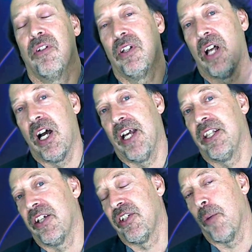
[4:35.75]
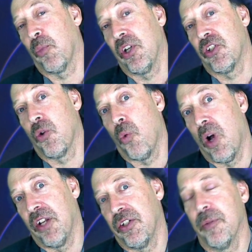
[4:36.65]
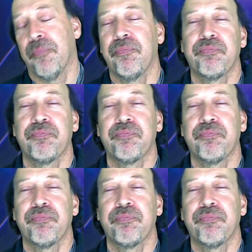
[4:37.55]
line that separates quantum